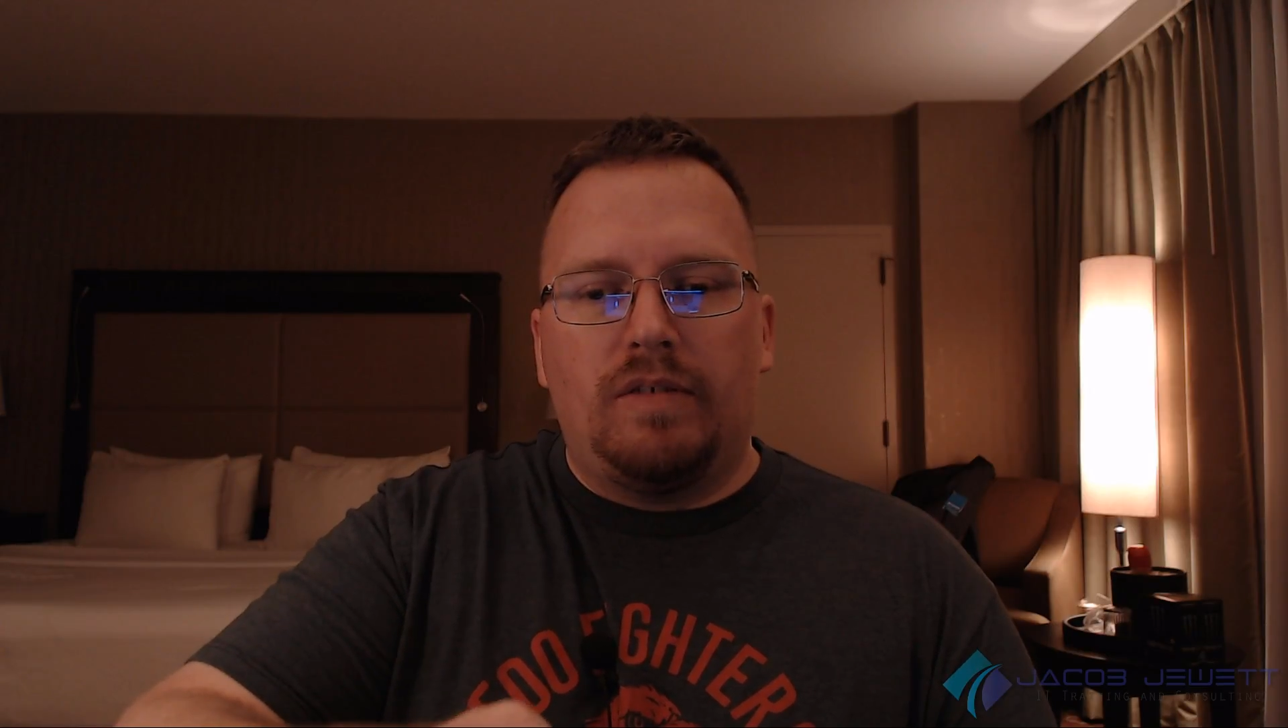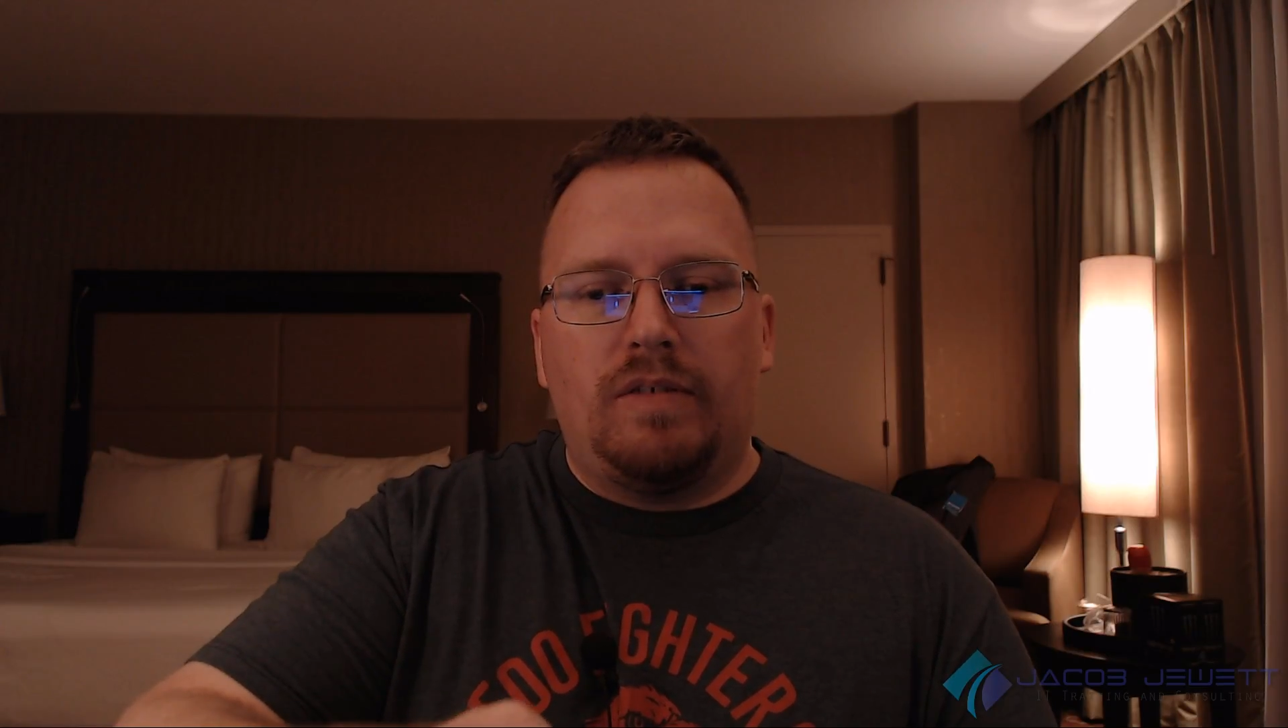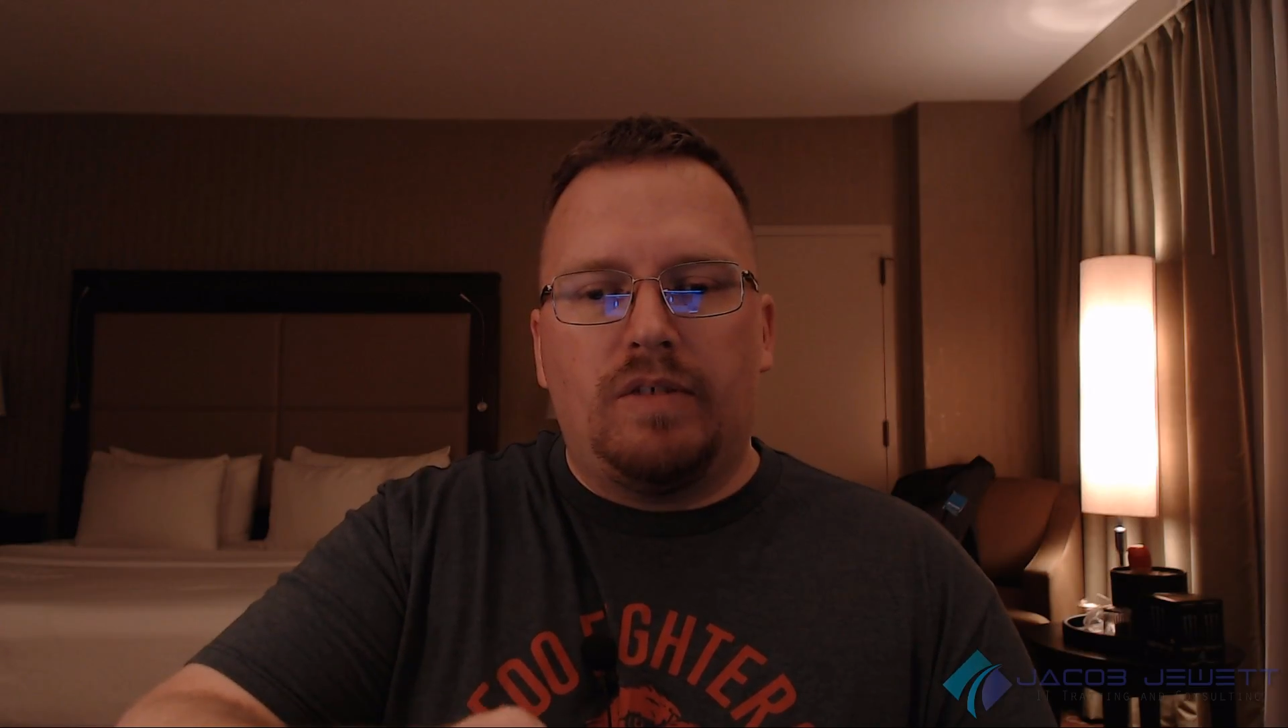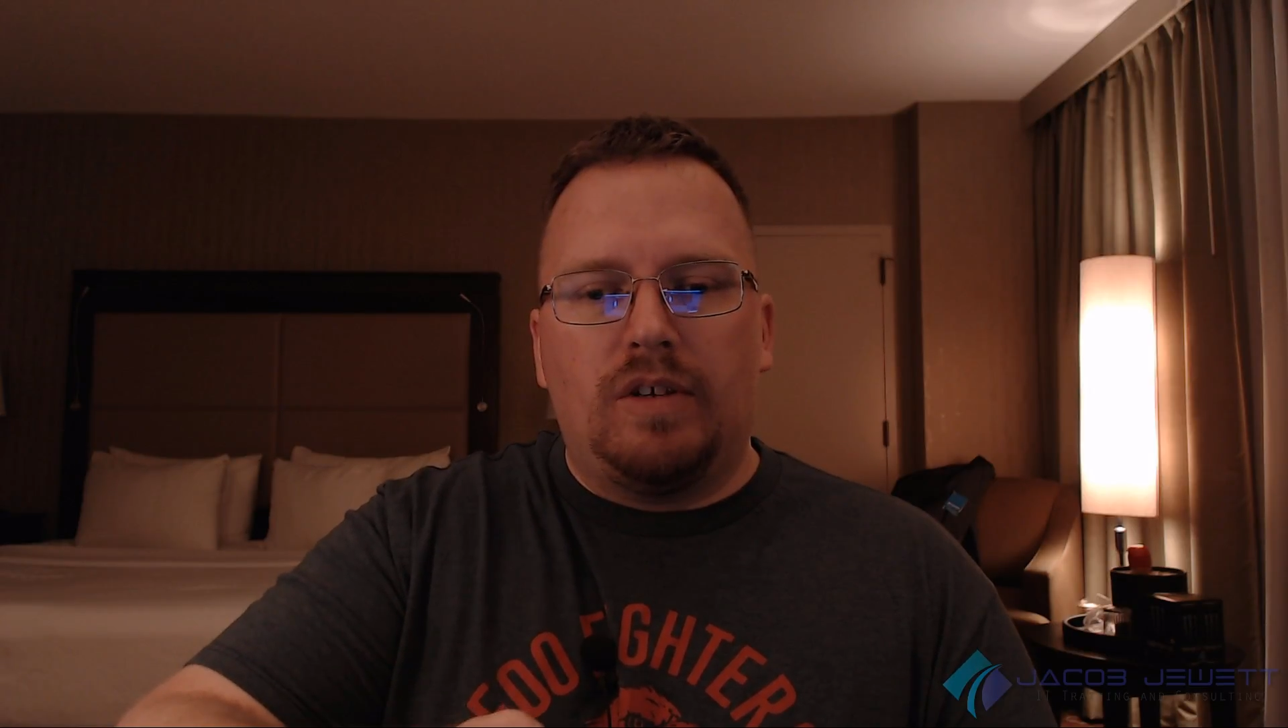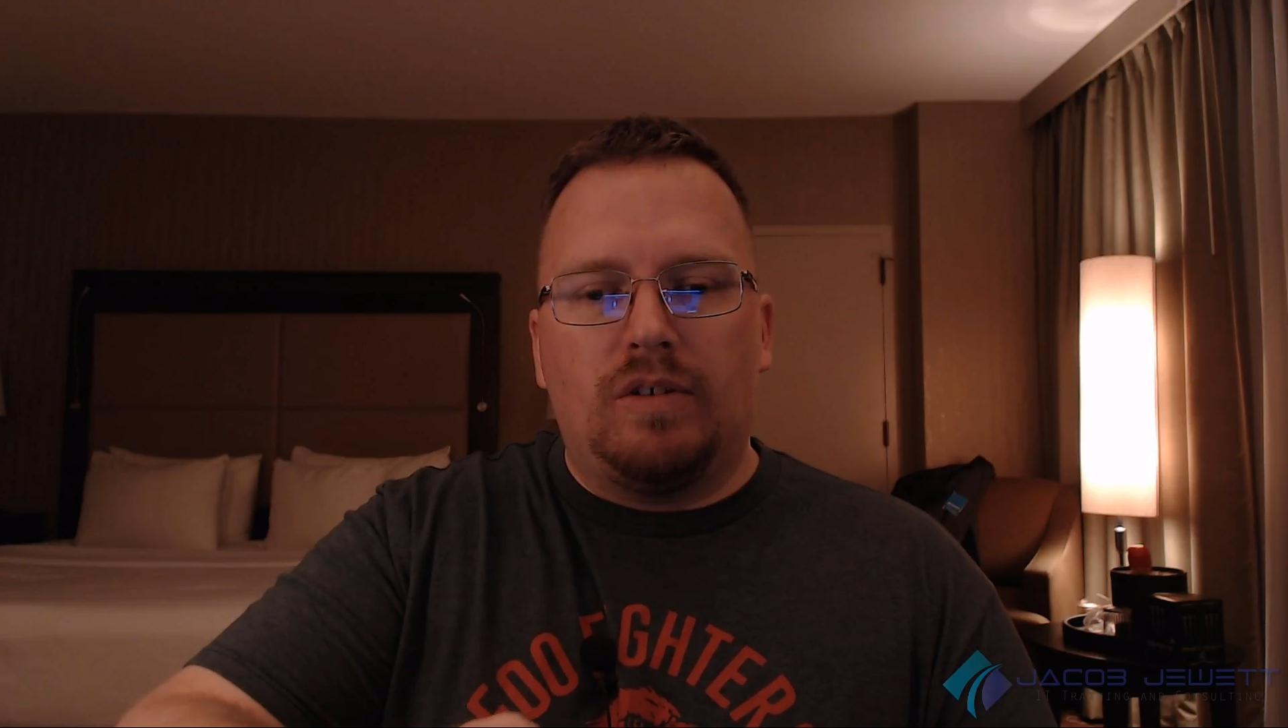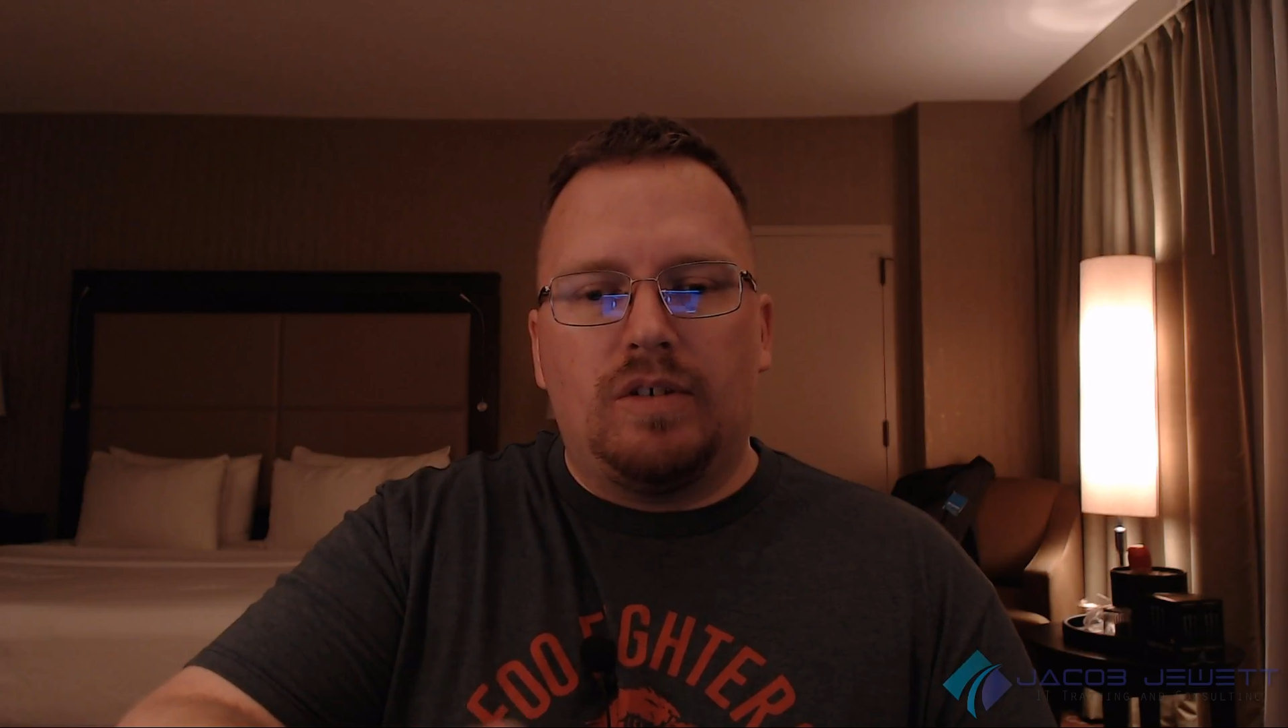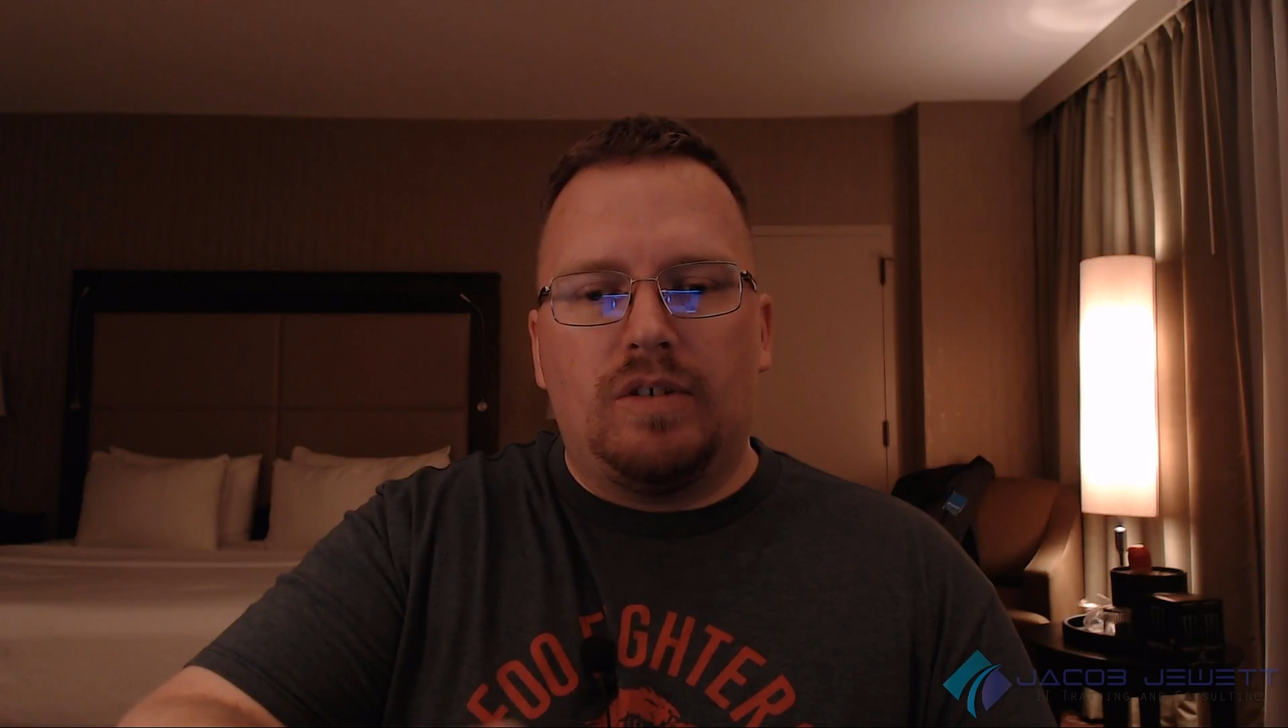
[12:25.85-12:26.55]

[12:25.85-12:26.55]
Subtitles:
everything goes